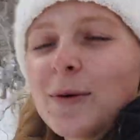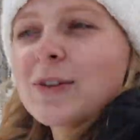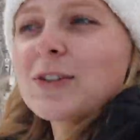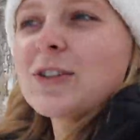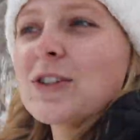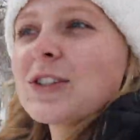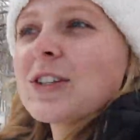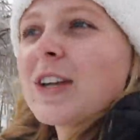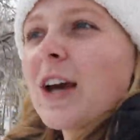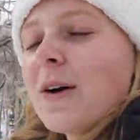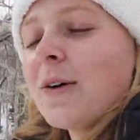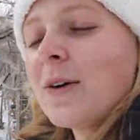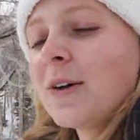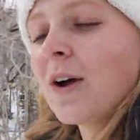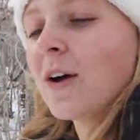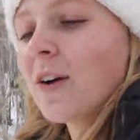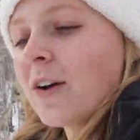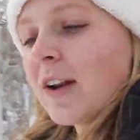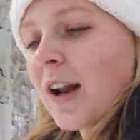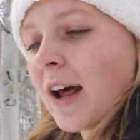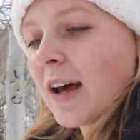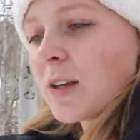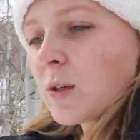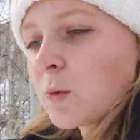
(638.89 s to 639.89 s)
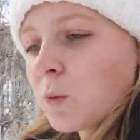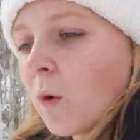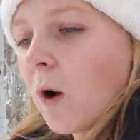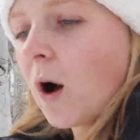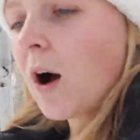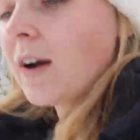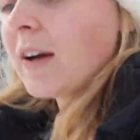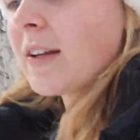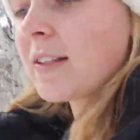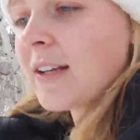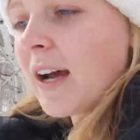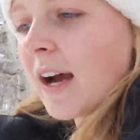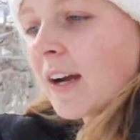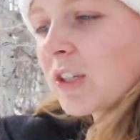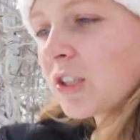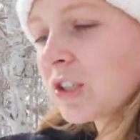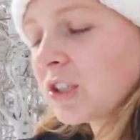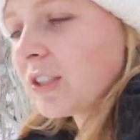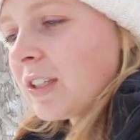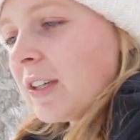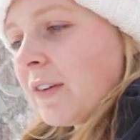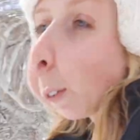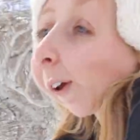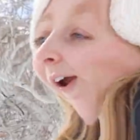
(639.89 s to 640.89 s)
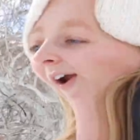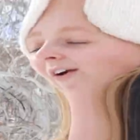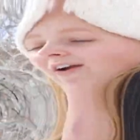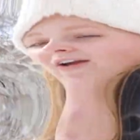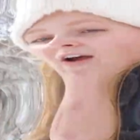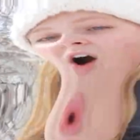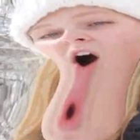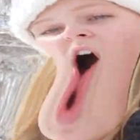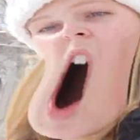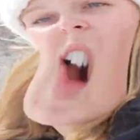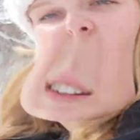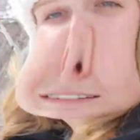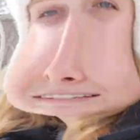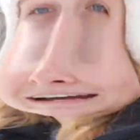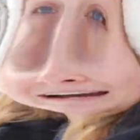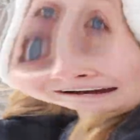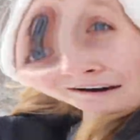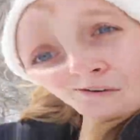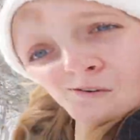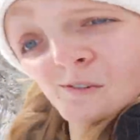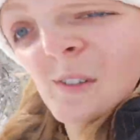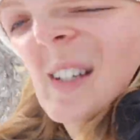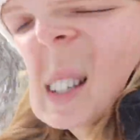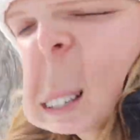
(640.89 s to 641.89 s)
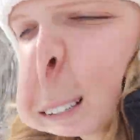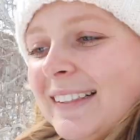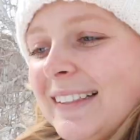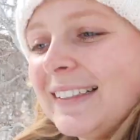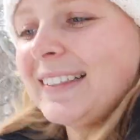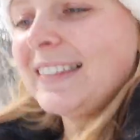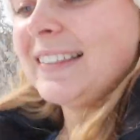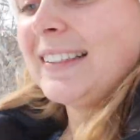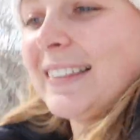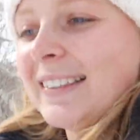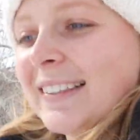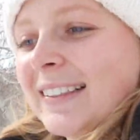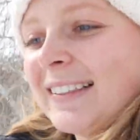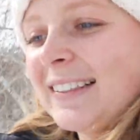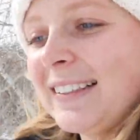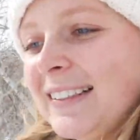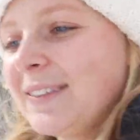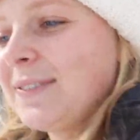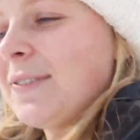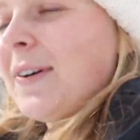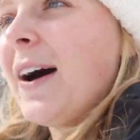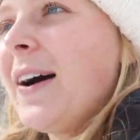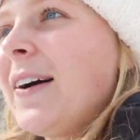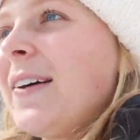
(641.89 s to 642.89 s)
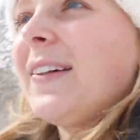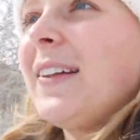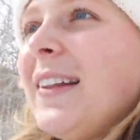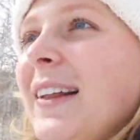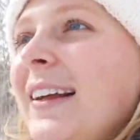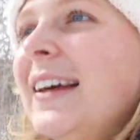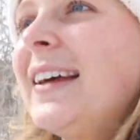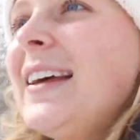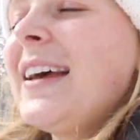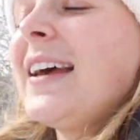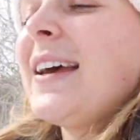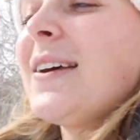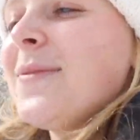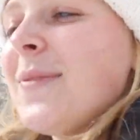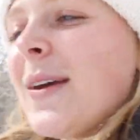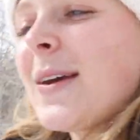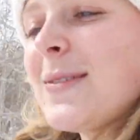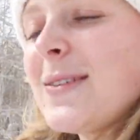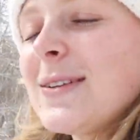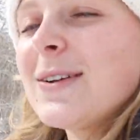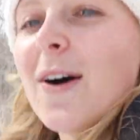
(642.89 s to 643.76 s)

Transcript: We're just going on a nice walk. It's actually very hot out. Well, maybe